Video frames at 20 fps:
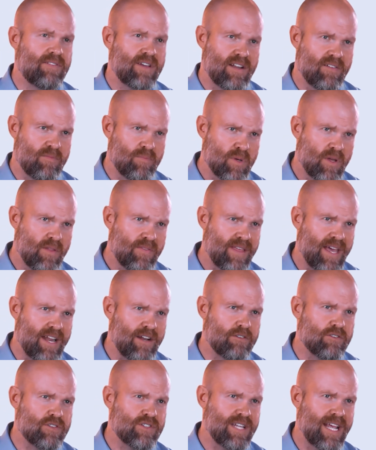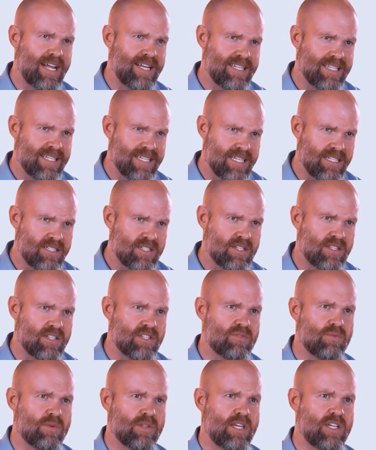kind of built that understanding into
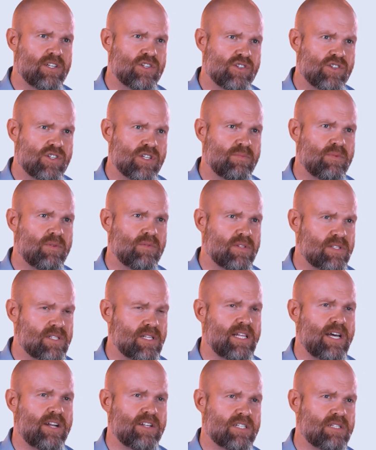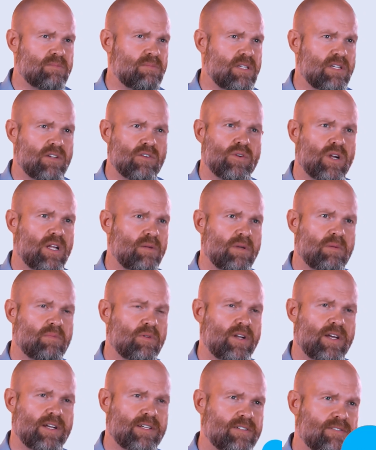this relationship, and it's allowed us to be incredibly
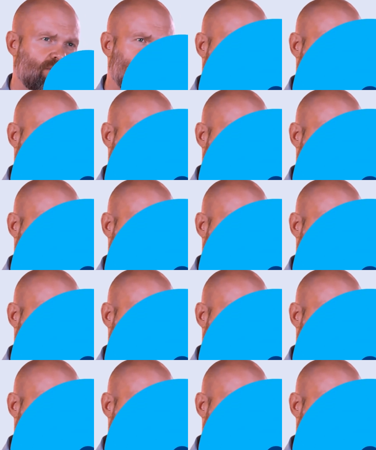productive.